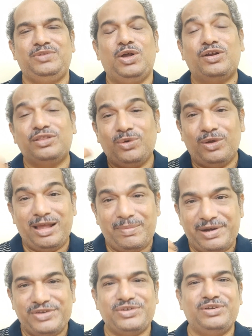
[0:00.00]
or the
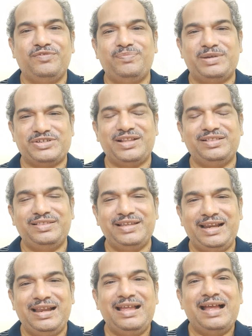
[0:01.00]
collaboration of Prashanth
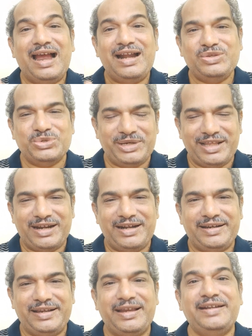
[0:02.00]
Neel and Junior
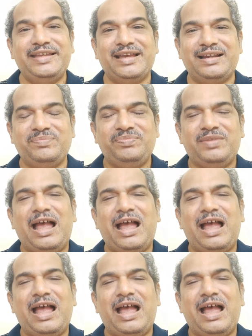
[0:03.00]
NTR?